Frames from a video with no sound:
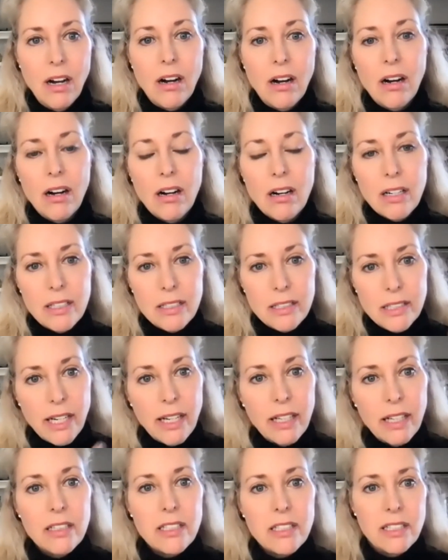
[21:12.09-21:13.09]
our
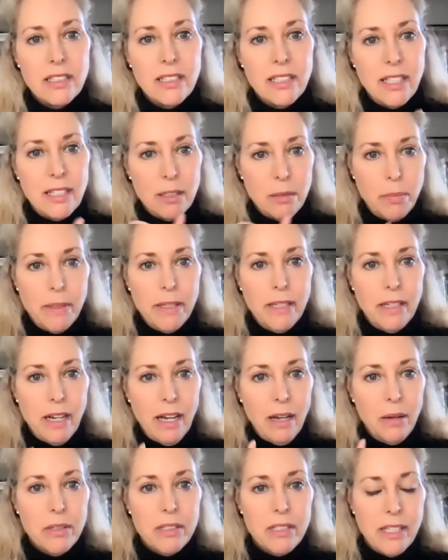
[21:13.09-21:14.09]
intelligence has been,
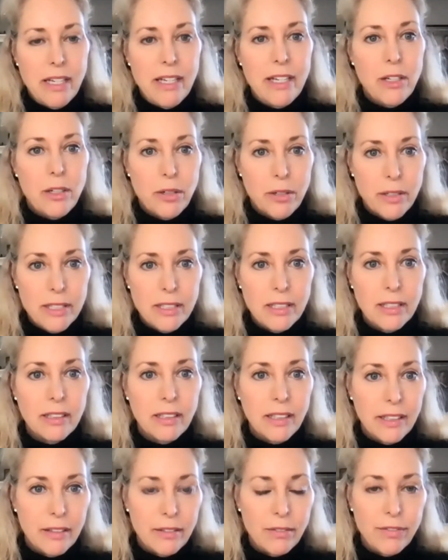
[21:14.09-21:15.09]
I would say,
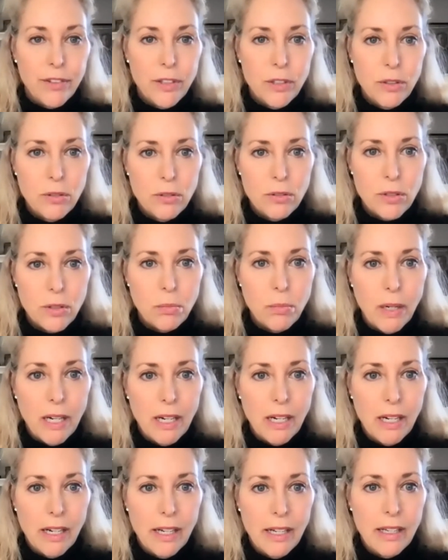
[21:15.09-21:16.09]
increasingly infused
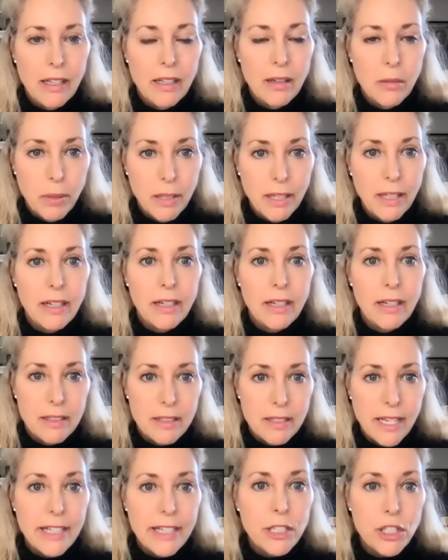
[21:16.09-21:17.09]
by a
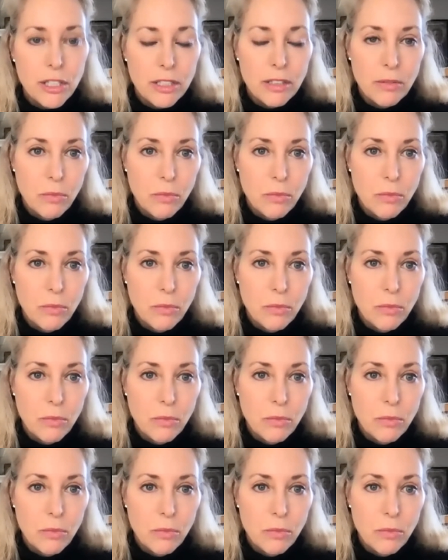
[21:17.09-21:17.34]
politicization,